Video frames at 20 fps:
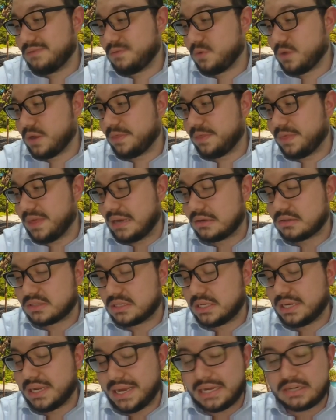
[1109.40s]
for
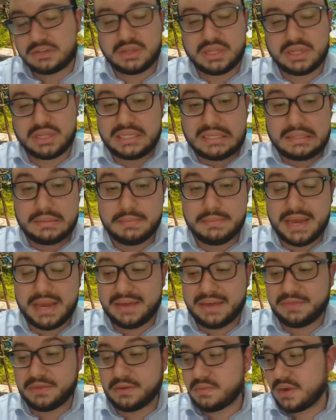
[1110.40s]
1,000, I actually did the
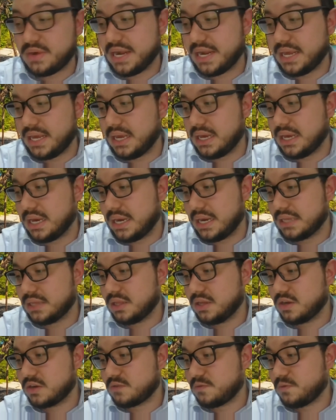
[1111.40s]
math already. I
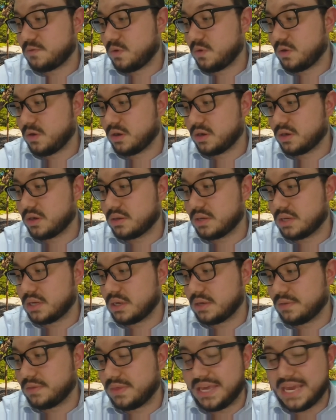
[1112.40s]
looked for
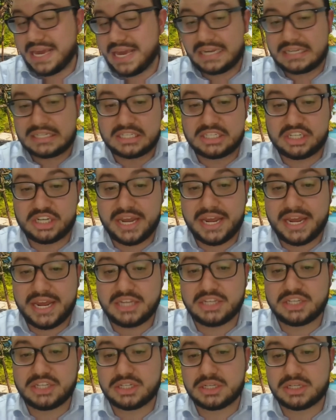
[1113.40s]
the
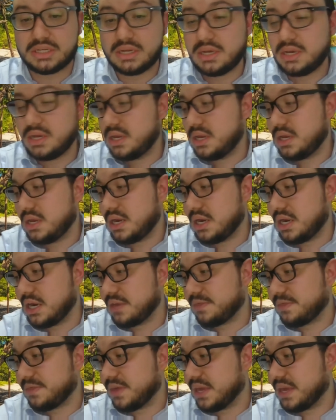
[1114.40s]
exchange
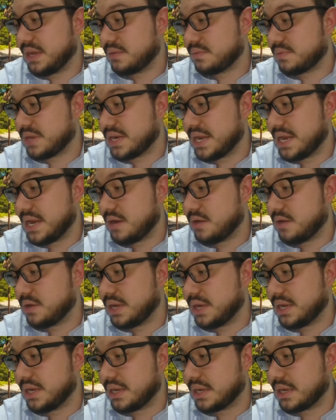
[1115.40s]
thing right now,
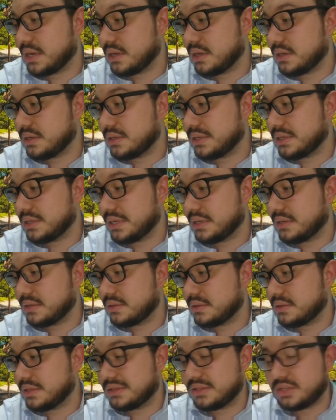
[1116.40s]
and the
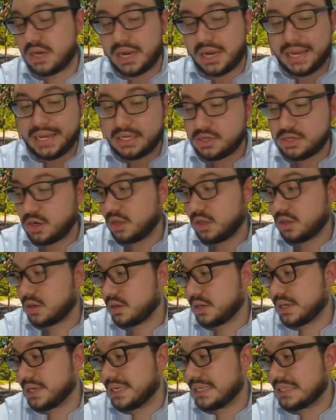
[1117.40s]

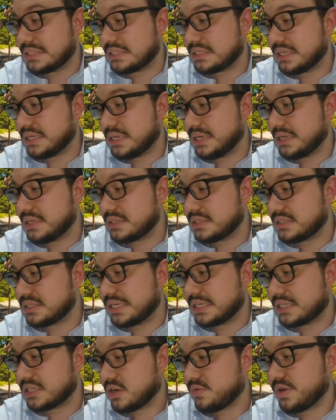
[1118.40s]
$1 is
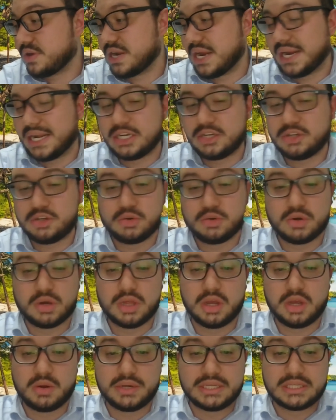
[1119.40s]
692
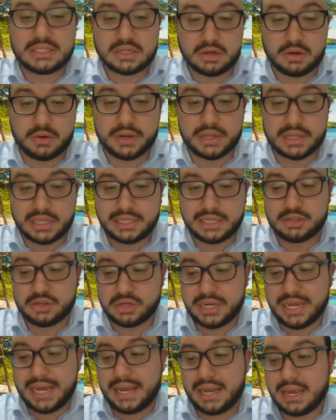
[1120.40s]
colones currently
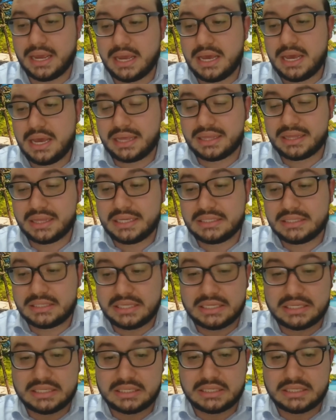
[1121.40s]
today. At least
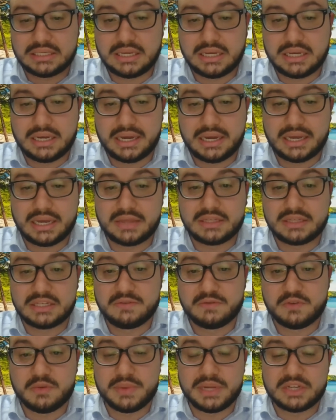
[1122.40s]
this, I got this
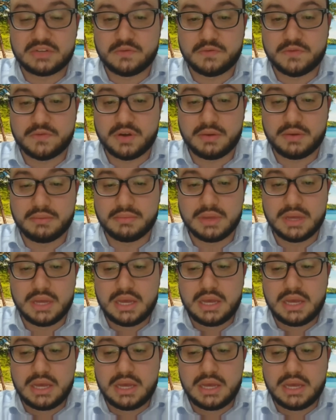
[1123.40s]
information from